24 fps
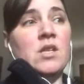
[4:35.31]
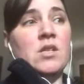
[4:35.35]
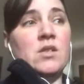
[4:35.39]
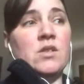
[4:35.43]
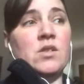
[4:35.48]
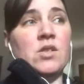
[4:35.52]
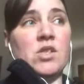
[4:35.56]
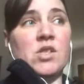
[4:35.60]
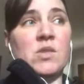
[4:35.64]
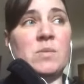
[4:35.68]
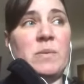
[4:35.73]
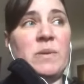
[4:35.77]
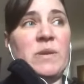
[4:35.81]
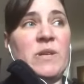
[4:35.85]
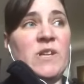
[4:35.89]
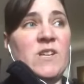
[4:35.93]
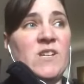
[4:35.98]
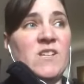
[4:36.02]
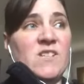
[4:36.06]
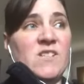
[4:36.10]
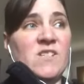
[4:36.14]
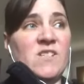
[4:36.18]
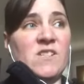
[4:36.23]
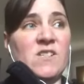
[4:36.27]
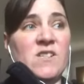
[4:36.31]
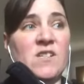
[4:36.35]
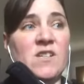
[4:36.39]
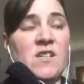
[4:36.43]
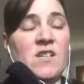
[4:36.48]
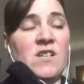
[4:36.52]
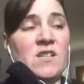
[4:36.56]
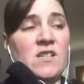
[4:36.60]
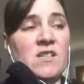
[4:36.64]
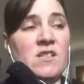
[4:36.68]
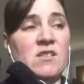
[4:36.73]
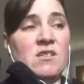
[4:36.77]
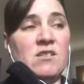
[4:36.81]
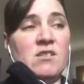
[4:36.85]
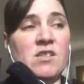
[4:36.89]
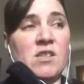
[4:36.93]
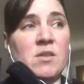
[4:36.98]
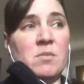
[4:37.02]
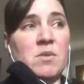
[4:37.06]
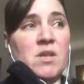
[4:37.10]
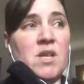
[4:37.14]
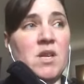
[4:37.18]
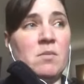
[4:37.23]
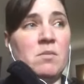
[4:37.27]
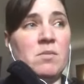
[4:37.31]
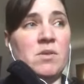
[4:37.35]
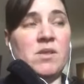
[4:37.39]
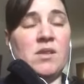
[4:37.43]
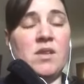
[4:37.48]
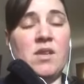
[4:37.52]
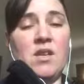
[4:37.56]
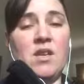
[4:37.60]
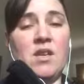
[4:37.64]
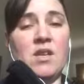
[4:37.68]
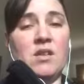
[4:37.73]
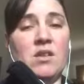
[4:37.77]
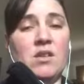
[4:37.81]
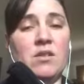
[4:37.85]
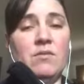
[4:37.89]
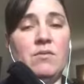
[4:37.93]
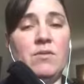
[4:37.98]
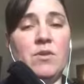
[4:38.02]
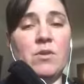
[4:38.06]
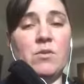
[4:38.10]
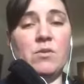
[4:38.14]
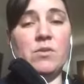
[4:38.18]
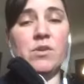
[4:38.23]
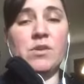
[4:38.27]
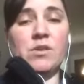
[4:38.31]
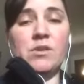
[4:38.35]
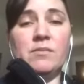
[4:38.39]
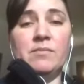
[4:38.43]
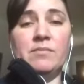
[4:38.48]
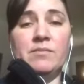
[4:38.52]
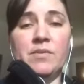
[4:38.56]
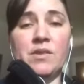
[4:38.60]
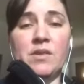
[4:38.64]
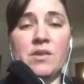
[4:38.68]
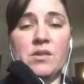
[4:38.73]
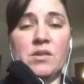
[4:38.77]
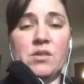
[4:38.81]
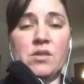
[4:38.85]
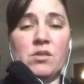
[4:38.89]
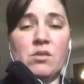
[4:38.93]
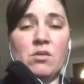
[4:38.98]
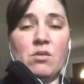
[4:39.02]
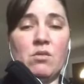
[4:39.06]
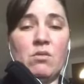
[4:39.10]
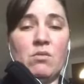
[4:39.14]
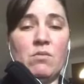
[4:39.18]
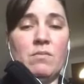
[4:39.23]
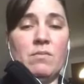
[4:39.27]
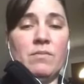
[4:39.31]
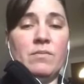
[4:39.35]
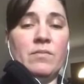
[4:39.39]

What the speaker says: just because sometimes they get confused. So